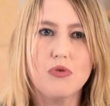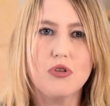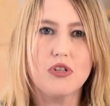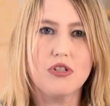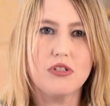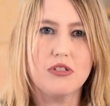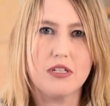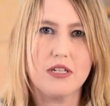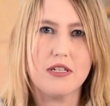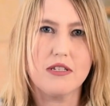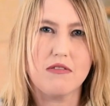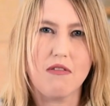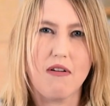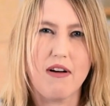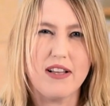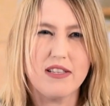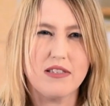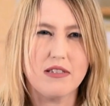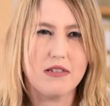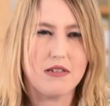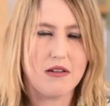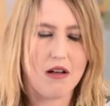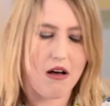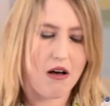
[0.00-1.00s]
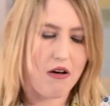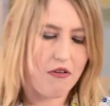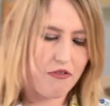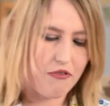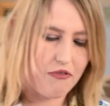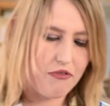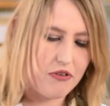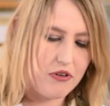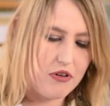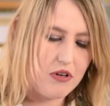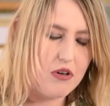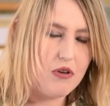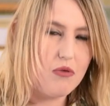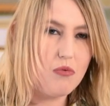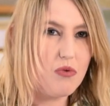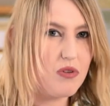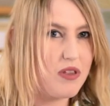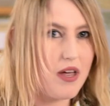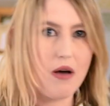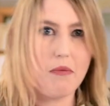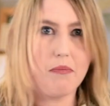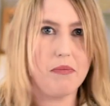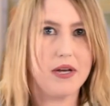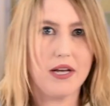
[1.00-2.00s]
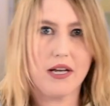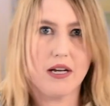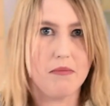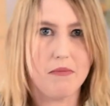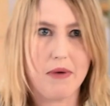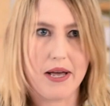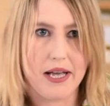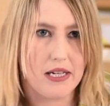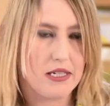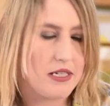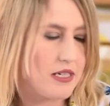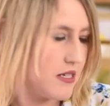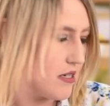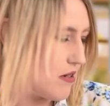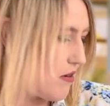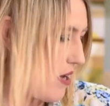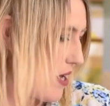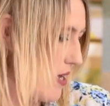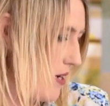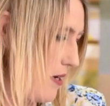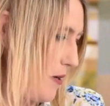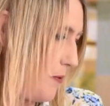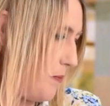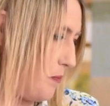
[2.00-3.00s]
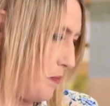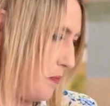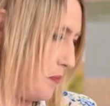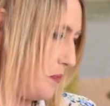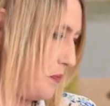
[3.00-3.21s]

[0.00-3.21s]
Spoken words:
good design stuff without being a mega designer.